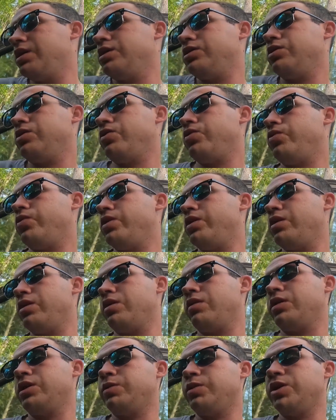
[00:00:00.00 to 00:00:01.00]
so
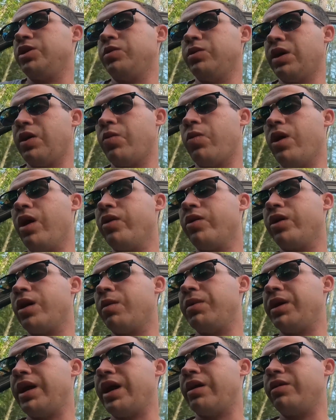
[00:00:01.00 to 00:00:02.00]
especially with that wire
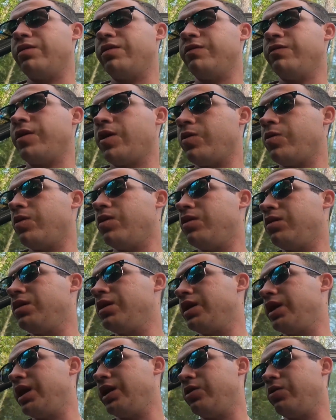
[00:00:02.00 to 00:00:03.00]
coming out of the firewall,
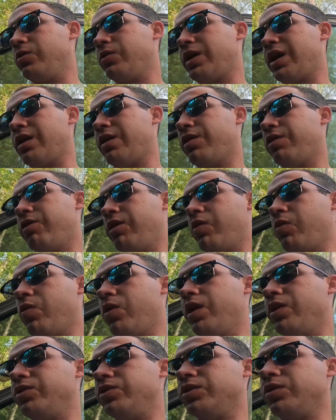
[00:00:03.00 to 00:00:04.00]
and they're kind of thick
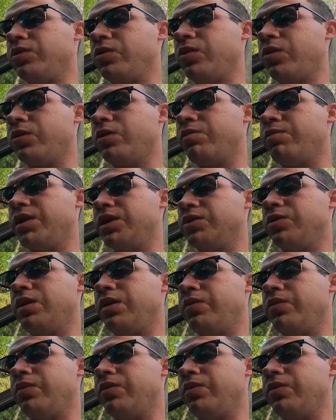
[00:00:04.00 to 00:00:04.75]
wires, so they're hard to mess